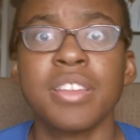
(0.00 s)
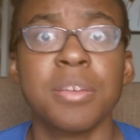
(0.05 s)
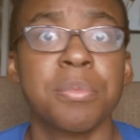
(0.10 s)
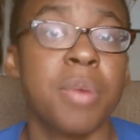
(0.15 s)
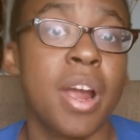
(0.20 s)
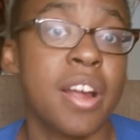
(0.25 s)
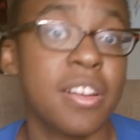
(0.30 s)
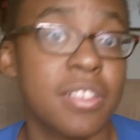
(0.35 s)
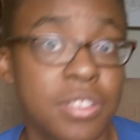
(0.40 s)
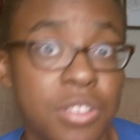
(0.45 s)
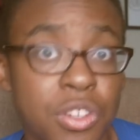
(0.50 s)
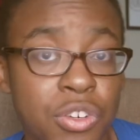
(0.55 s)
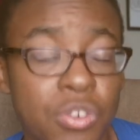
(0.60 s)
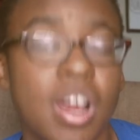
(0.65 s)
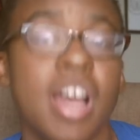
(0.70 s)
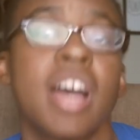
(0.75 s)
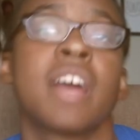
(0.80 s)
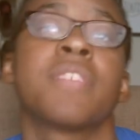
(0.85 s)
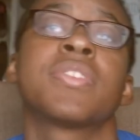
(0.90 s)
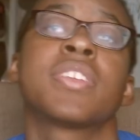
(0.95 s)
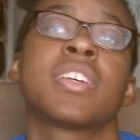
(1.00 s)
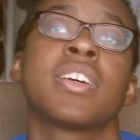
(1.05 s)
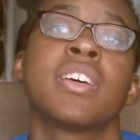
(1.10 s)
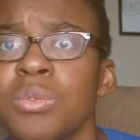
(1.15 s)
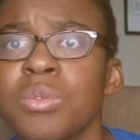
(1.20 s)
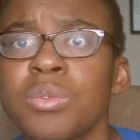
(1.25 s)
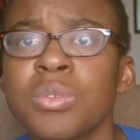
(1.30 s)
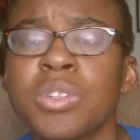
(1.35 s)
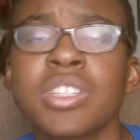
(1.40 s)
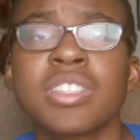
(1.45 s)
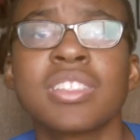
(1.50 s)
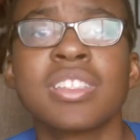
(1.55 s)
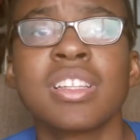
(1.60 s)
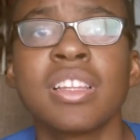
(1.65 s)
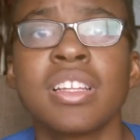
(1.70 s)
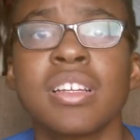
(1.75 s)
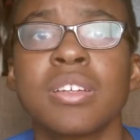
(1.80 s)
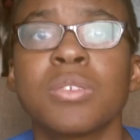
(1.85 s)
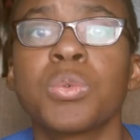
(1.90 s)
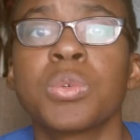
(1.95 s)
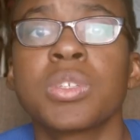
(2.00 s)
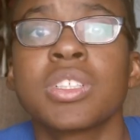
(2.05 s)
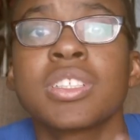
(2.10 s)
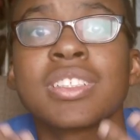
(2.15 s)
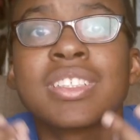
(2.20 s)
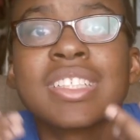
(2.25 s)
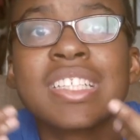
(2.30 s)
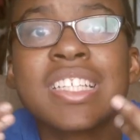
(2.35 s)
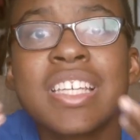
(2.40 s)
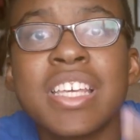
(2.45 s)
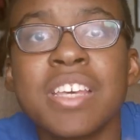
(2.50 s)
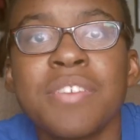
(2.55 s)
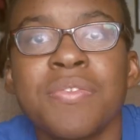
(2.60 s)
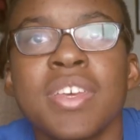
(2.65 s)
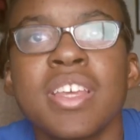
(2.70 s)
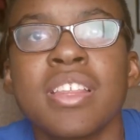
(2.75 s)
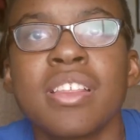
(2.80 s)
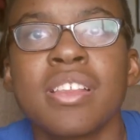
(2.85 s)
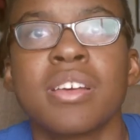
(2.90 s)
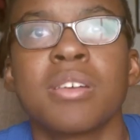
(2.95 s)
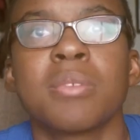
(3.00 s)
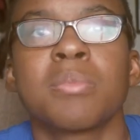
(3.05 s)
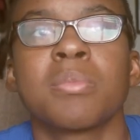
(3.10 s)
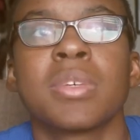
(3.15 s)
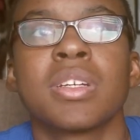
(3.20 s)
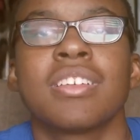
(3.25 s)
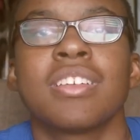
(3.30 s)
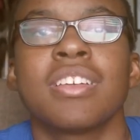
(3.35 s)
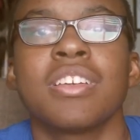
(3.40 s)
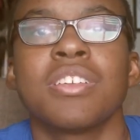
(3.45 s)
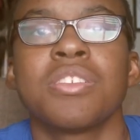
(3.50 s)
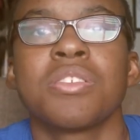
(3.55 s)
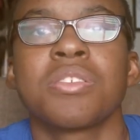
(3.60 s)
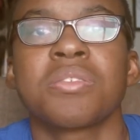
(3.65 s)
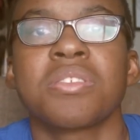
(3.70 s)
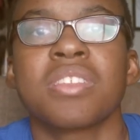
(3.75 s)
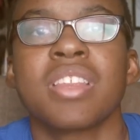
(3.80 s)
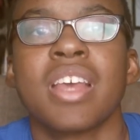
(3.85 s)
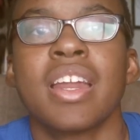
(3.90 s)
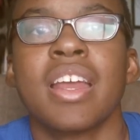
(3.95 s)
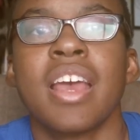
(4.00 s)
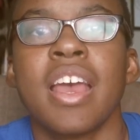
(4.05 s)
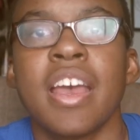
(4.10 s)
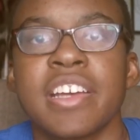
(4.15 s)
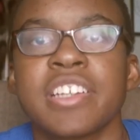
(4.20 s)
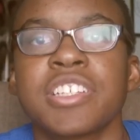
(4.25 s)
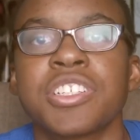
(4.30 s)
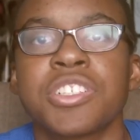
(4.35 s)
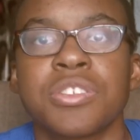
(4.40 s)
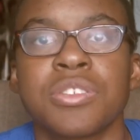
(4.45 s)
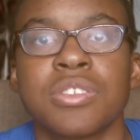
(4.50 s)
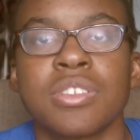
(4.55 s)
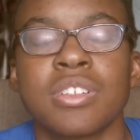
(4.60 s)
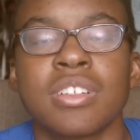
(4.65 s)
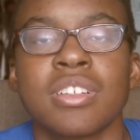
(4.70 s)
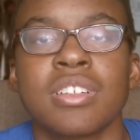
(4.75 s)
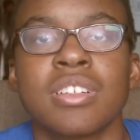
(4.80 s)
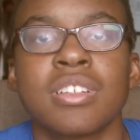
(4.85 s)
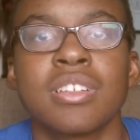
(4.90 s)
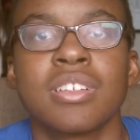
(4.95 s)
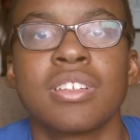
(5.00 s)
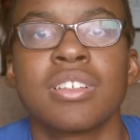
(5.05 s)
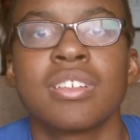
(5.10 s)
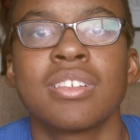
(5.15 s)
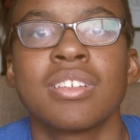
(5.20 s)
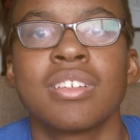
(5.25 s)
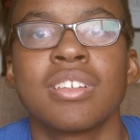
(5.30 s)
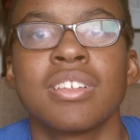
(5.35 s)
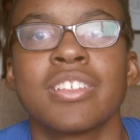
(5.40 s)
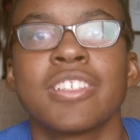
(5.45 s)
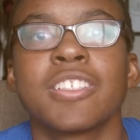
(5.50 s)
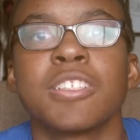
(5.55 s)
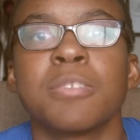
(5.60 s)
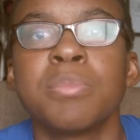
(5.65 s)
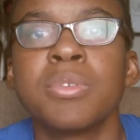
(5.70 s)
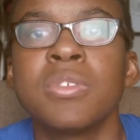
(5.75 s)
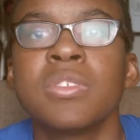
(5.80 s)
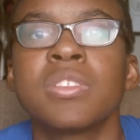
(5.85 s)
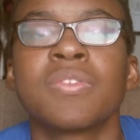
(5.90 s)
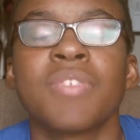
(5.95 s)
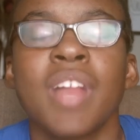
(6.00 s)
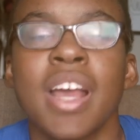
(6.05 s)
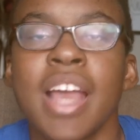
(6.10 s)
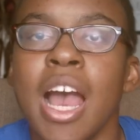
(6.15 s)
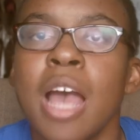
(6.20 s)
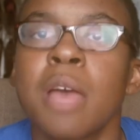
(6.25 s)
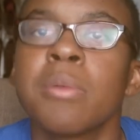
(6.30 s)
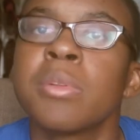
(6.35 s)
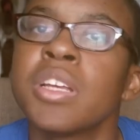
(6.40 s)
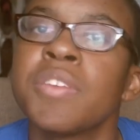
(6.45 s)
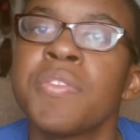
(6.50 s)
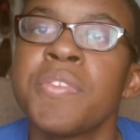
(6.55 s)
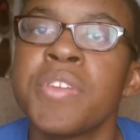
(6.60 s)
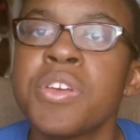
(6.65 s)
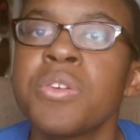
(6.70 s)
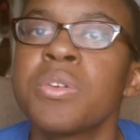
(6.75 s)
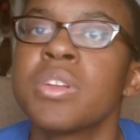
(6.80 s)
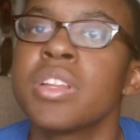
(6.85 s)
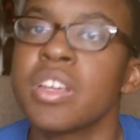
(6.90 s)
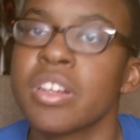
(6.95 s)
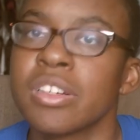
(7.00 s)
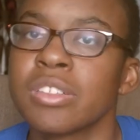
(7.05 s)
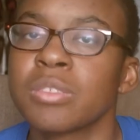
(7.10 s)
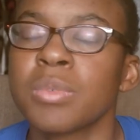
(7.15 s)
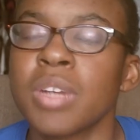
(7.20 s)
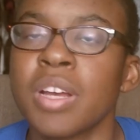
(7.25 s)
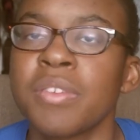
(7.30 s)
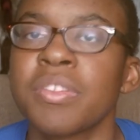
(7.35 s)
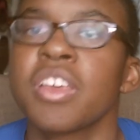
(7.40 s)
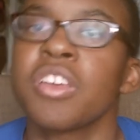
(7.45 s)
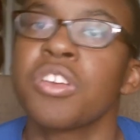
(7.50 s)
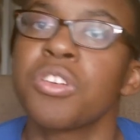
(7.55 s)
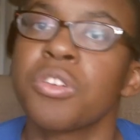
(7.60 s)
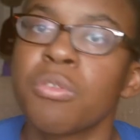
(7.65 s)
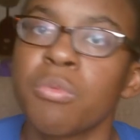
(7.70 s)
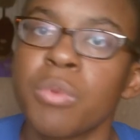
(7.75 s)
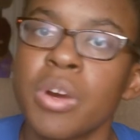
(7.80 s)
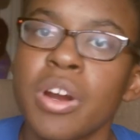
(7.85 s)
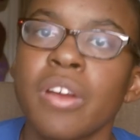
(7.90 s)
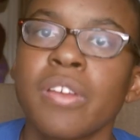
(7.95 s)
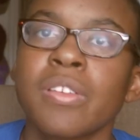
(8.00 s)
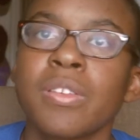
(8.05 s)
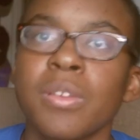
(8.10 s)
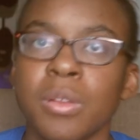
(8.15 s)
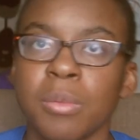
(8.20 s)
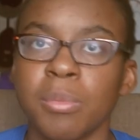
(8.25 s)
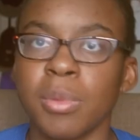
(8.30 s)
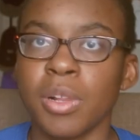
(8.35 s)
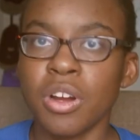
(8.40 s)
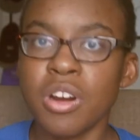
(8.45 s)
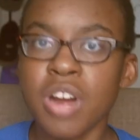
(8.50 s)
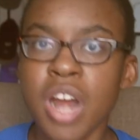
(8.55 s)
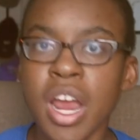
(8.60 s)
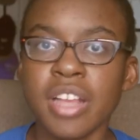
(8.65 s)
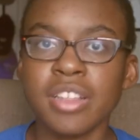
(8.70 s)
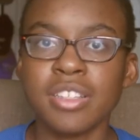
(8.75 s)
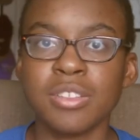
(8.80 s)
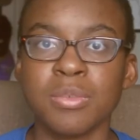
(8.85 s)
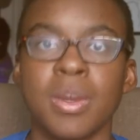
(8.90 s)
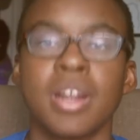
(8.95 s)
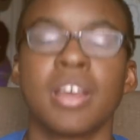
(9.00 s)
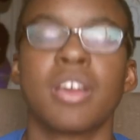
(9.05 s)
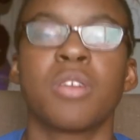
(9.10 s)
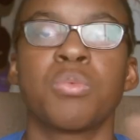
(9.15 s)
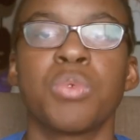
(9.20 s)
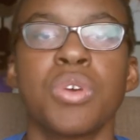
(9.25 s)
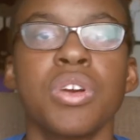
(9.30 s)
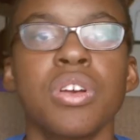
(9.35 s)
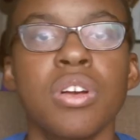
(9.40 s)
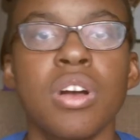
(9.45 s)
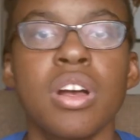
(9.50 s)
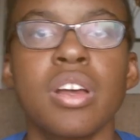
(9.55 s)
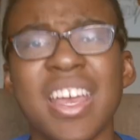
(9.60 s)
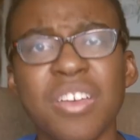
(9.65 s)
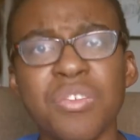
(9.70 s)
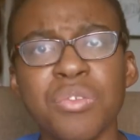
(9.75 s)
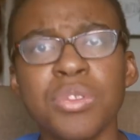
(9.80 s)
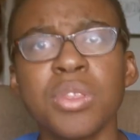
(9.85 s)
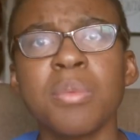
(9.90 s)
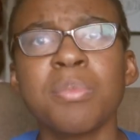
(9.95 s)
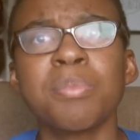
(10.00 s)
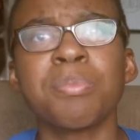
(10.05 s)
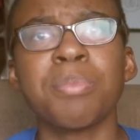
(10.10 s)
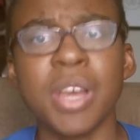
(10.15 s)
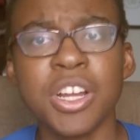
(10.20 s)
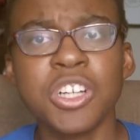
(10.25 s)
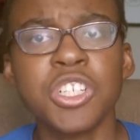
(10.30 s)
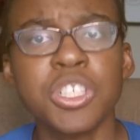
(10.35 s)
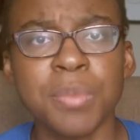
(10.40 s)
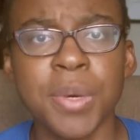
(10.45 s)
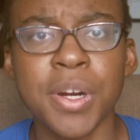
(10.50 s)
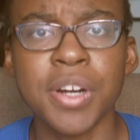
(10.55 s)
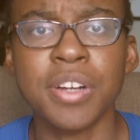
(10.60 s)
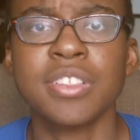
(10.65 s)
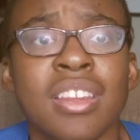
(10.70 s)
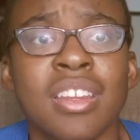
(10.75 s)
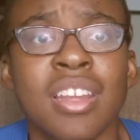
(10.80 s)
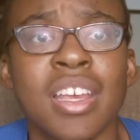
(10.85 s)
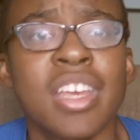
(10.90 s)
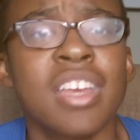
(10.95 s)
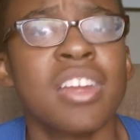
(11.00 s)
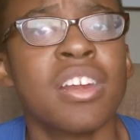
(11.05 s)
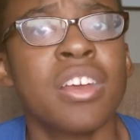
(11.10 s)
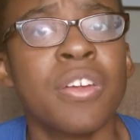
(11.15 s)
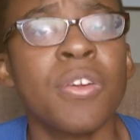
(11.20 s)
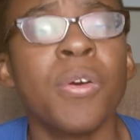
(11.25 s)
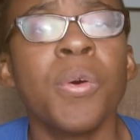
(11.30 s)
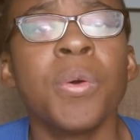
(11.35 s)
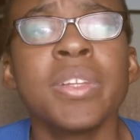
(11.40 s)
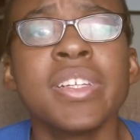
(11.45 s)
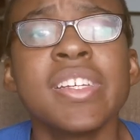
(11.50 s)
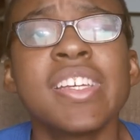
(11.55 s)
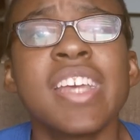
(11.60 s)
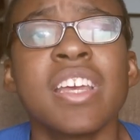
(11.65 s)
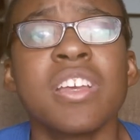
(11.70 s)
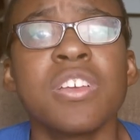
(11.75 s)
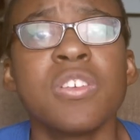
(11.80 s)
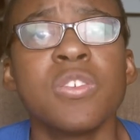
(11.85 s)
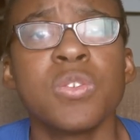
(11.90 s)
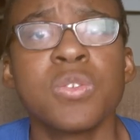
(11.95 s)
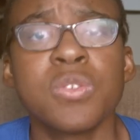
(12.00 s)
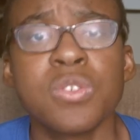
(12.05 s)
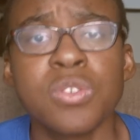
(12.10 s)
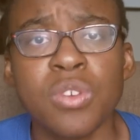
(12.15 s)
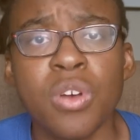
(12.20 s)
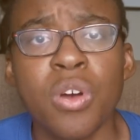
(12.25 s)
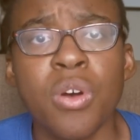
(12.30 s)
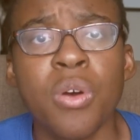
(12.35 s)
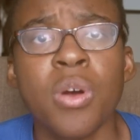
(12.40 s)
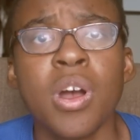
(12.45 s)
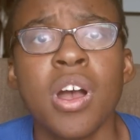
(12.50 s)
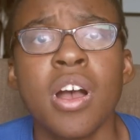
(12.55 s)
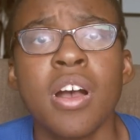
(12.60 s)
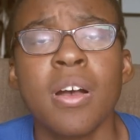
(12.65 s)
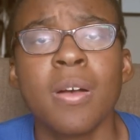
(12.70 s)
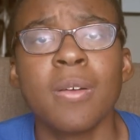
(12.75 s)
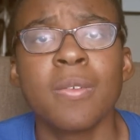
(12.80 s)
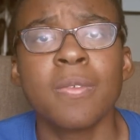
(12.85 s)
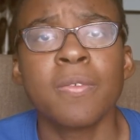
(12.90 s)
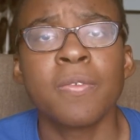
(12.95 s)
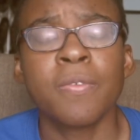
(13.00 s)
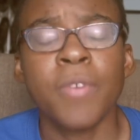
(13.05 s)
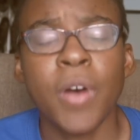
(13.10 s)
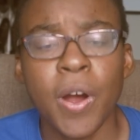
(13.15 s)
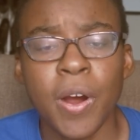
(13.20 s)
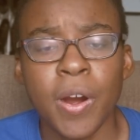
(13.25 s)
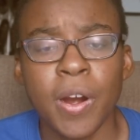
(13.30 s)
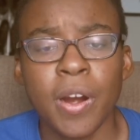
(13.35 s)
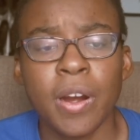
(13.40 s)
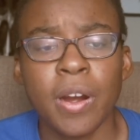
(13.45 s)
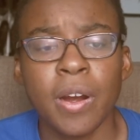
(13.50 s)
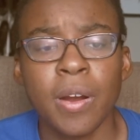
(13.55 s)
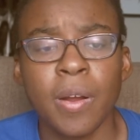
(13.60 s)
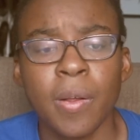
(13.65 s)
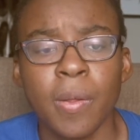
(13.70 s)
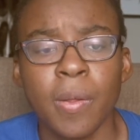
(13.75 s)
they practice their craft, or just or just giving them, you know, that extra just boost of like, I believe in you and here's what I think you're worth. So they are be like, all right, this is what I gotta work on. Giving them benchmarks. Like it could only get you so far.